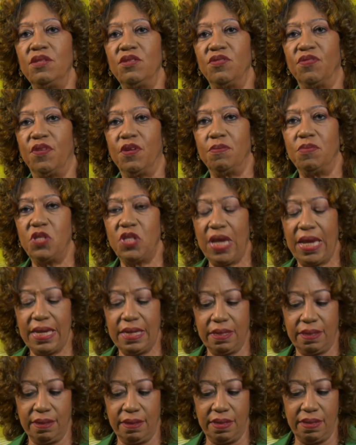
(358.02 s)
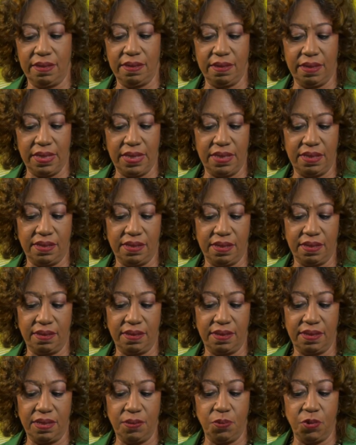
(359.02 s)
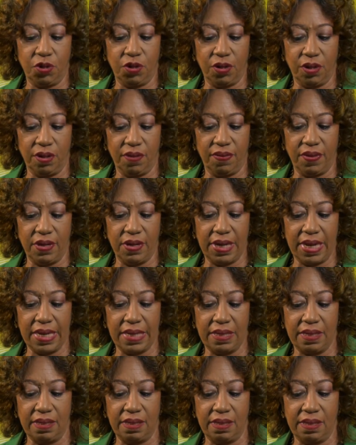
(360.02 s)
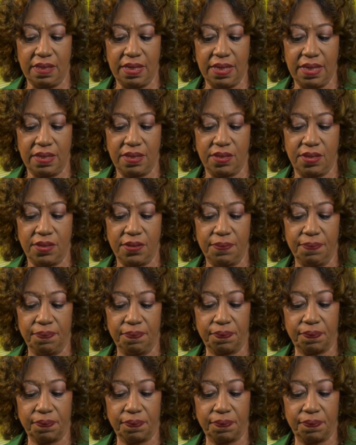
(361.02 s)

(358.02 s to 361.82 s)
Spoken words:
from China into the eastern seaboard of the United States.